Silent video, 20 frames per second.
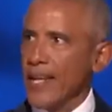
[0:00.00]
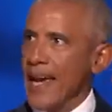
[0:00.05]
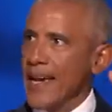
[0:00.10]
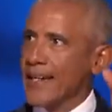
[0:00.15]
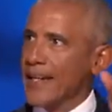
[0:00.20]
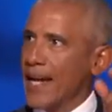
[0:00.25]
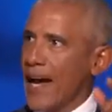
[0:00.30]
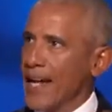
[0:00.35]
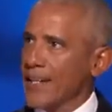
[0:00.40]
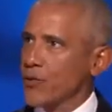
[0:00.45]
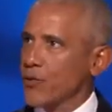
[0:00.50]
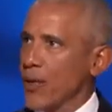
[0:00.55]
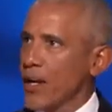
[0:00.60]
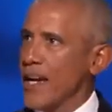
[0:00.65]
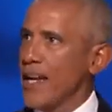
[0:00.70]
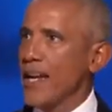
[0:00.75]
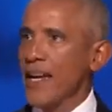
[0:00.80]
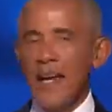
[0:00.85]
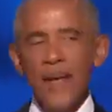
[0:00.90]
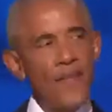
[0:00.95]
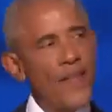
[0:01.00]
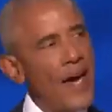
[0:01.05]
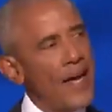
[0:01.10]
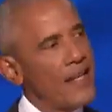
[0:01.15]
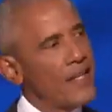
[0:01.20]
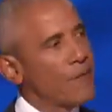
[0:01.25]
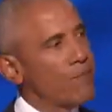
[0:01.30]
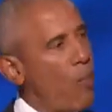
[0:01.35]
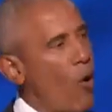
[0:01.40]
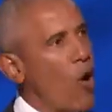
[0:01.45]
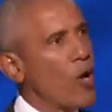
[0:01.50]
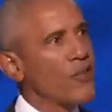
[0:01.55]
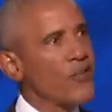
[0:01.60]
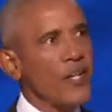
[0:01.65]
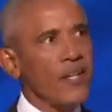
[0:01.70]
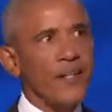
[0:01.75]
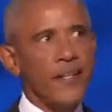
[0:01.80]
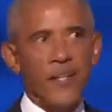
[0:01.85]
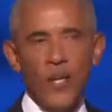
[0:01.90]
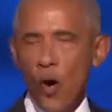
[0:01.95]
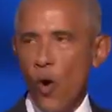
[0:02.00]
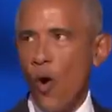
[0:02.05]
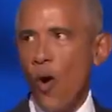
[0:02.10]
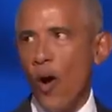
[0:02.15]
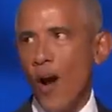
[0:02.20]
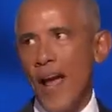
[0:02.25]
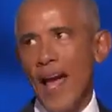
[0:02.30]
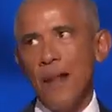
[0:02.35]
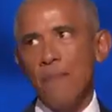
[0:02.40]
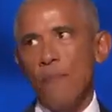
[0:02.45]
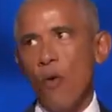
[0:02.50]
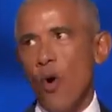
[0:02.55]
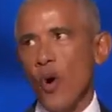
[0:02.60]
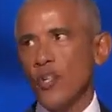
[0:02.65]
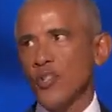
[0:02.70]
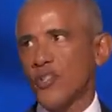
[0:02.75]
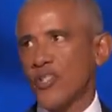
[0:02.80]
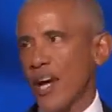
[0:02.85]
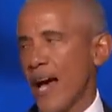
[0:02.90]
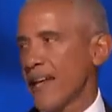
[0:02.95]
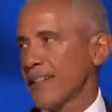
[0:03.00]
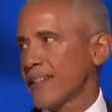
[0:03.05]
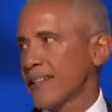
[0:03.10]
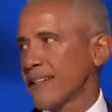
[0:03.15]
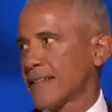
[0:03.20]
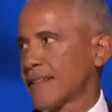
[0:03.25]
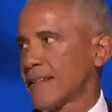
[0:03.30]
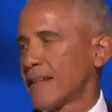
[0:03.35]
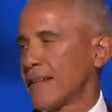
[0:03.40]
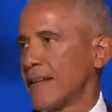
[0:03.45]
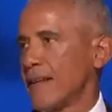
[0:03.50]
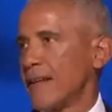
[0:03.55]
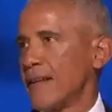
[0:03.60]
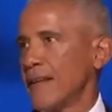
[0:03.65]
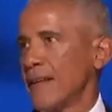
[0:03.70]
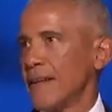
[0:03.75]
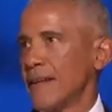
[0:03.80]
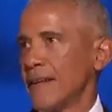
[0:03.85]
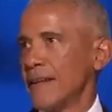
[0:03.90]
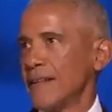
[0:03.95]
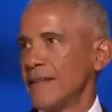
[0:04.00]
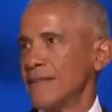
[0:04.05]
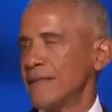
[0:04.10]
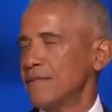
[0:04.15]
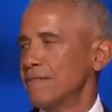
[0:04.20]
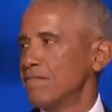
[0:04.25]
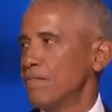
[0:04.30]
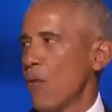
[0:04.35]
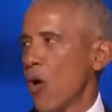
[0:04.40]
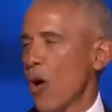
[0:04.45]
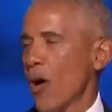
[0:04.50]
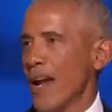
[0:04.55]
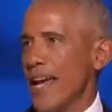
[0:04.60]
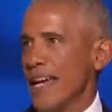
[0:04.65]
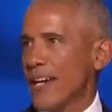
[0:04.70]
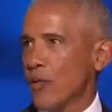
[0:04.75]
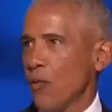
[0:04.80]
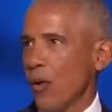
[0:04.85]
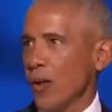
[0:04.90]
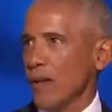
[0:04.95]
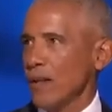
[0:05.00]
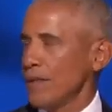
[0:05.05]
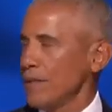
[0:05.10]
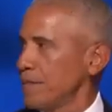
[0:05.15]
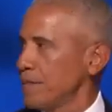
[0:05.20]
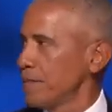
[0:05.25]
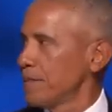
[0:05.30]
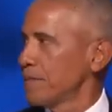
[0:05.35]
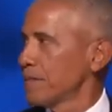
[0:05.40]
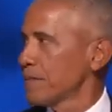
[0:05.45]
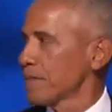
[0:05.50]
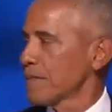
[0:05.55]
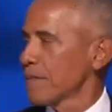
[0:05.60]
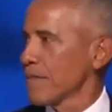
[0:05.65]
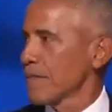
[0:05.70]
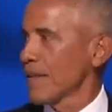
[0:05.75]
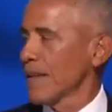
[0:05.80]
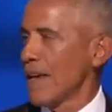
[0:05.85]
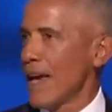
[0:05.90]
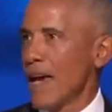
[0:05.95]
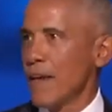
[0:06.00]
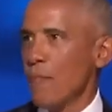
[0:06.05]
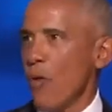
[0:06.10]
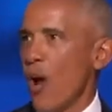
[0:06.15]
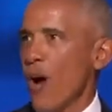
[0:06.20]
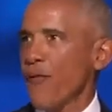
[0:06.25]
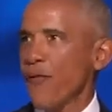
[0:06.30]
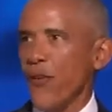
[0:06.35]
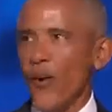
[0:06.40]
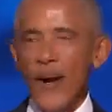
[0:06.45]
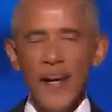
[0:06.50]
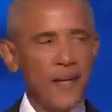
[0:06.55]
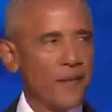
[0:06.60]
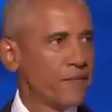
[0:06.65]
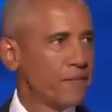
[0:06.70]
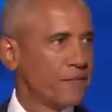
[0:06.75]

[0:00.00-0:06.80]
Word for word: a country that is more secure and more just, more equal, and more free.